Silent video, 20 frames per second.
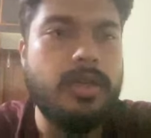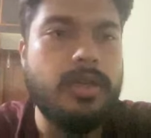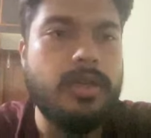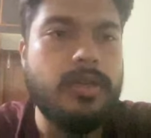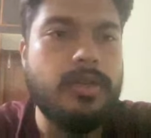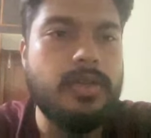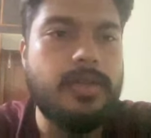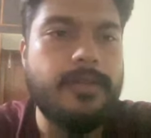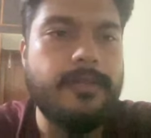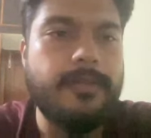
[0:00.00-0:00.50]

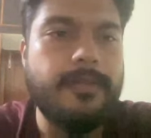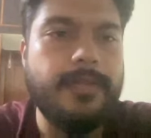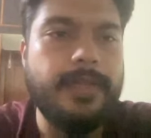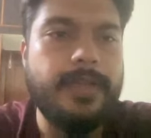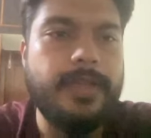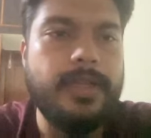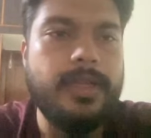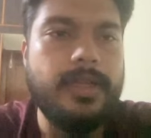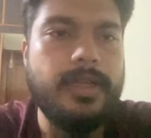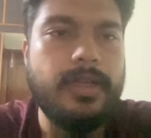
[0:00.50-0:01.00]
So I
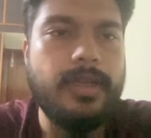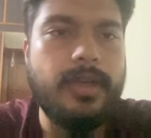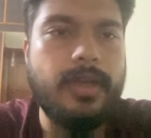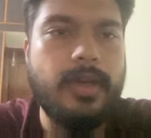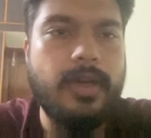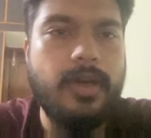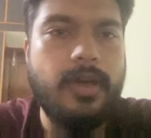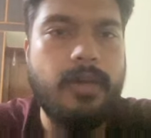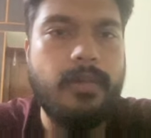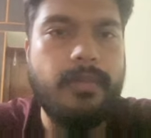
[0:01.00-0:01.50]
feel
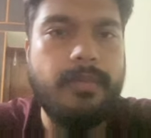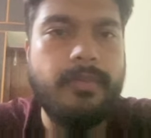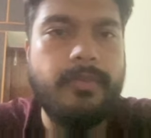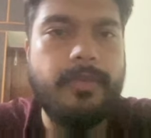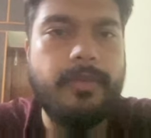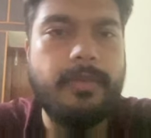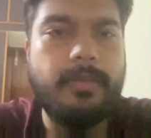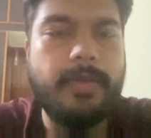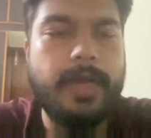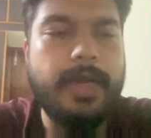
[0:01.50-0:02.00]

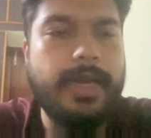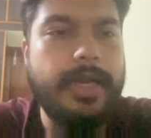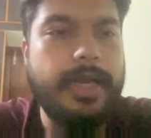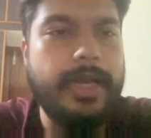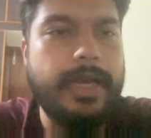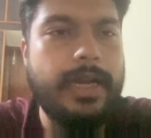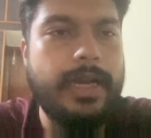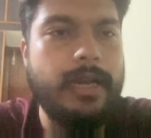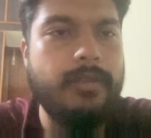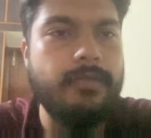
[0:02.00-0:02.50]
we
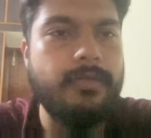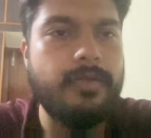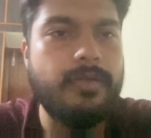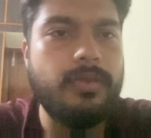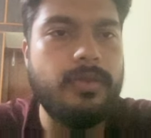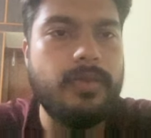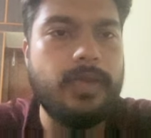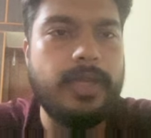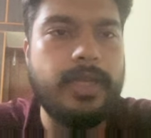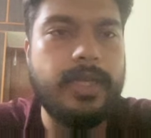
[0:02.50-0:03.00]
might have
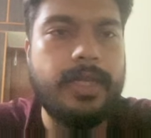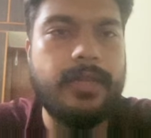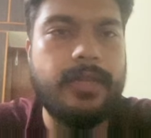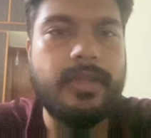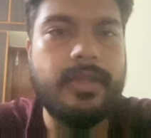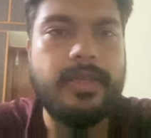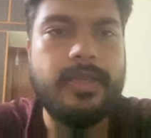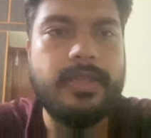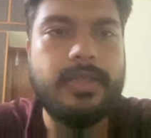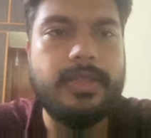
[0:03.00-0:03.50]
to
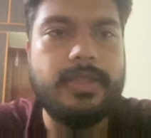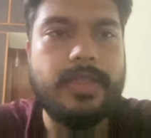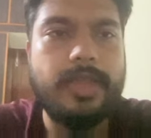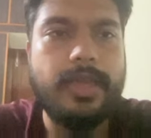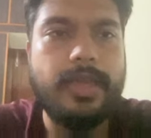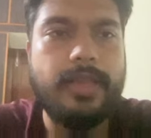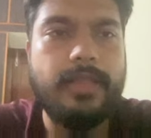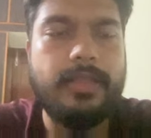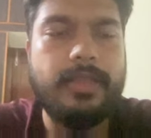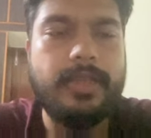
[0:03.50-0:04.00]
read this
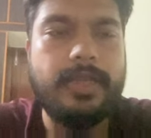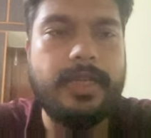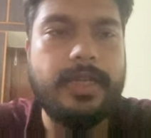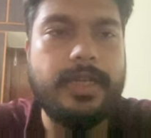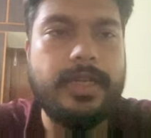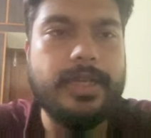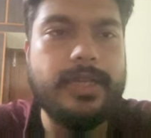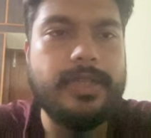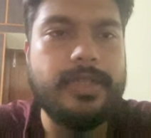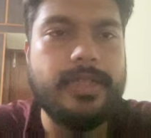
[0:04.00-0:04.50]
at the
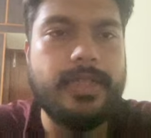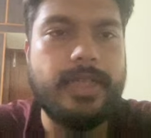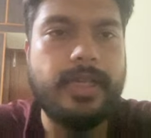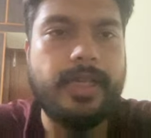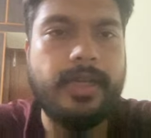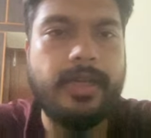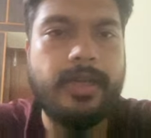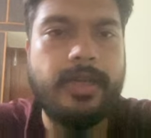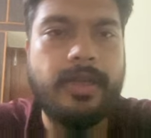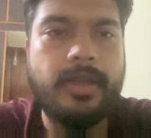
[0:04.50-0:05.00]
init
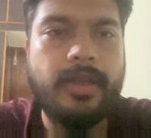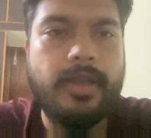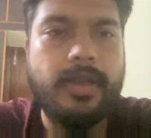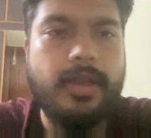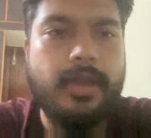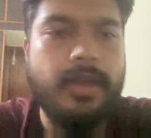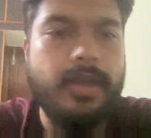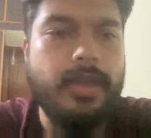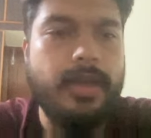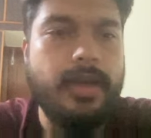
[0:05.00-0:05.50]
state,
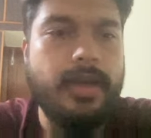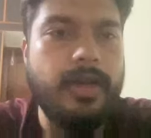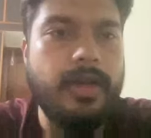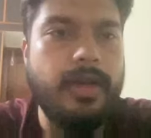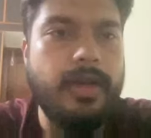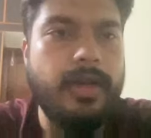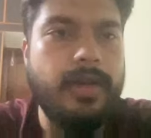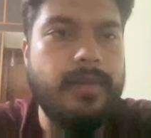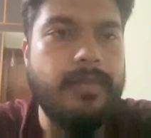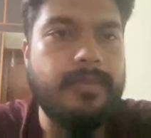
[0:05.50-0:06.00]

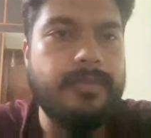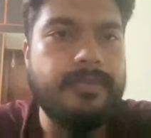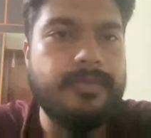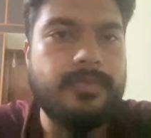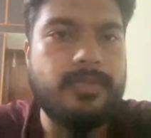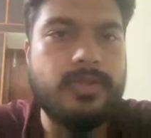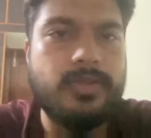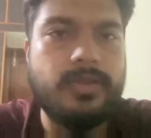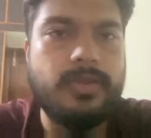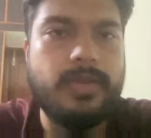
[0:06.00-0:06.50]

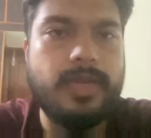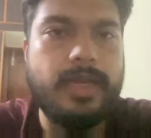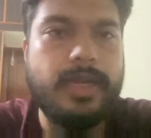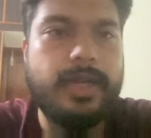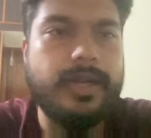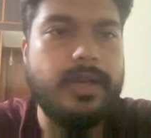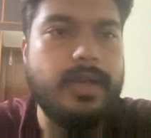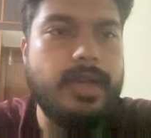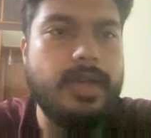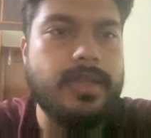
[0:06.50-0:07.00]
so that
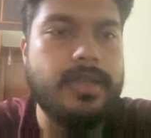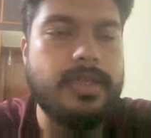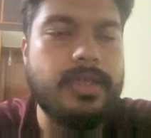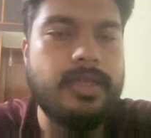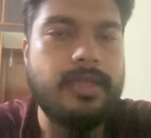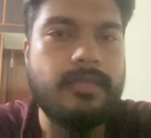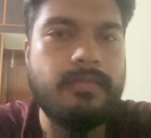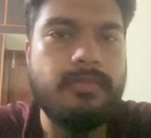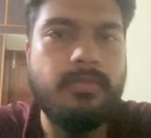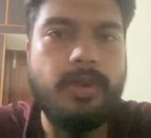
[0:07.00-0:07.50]
it
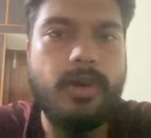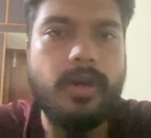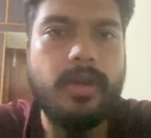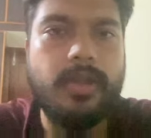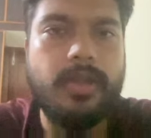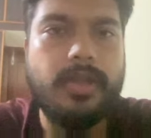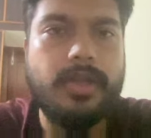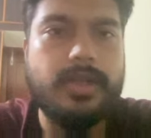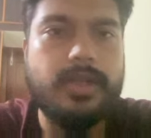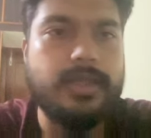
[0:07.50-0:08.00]
doesn't
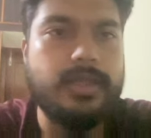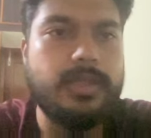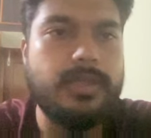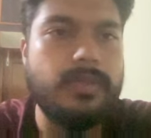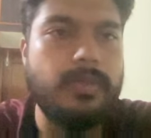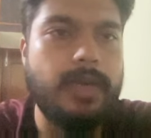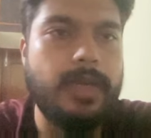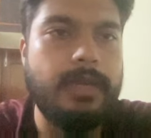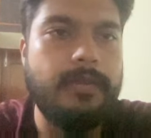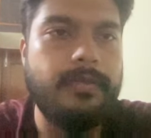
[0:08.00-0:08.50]
bother
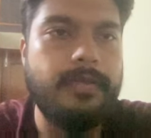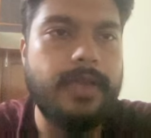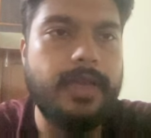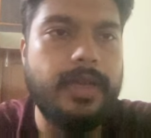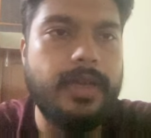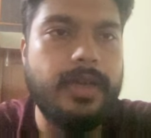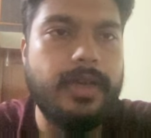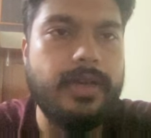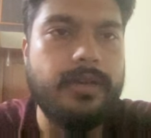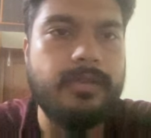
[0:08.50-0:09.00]
us while we
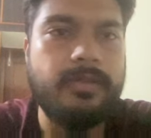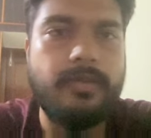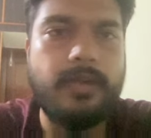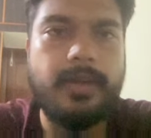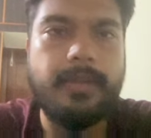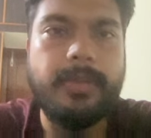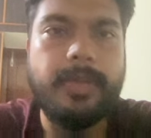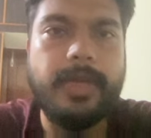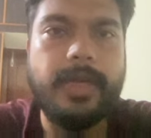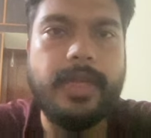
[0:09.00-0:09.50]
are
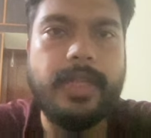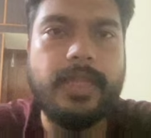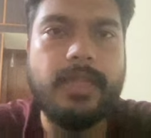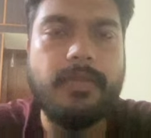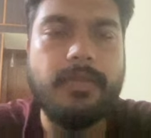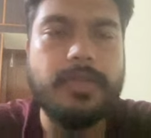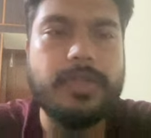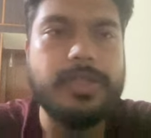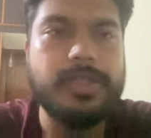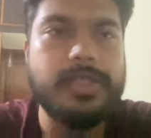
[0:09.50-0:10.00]
rebuilding
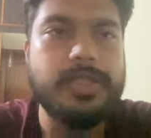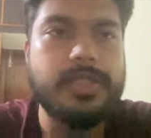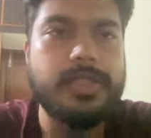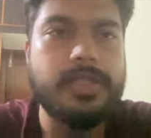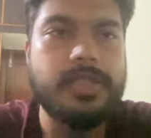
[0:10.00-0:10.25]
the widget.